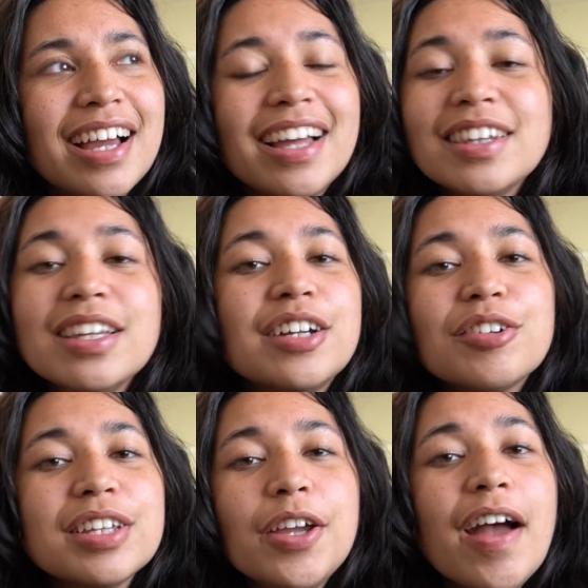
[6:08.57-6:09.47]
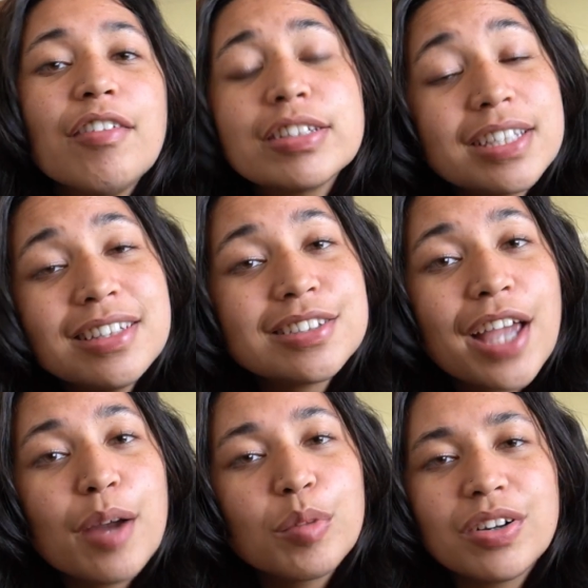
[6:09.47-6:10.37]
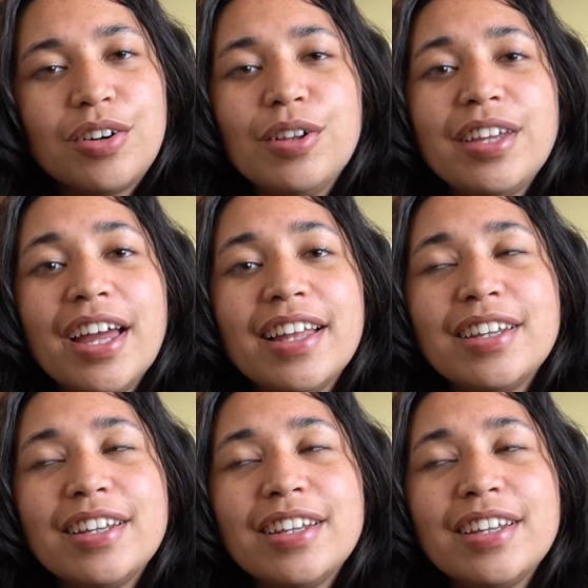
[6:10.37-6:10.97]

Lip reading: Literally, you haven't seen this camera at all yet.